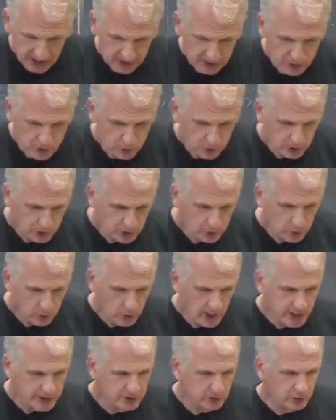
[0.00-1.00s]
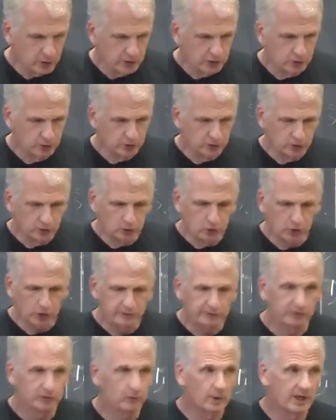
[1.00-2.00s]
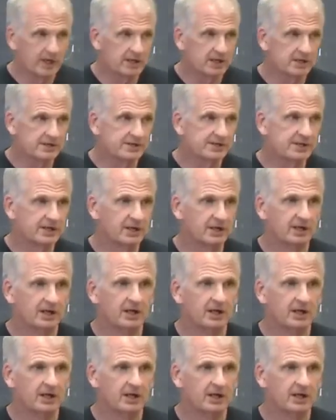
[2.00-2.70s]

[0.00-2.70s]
You look for ways.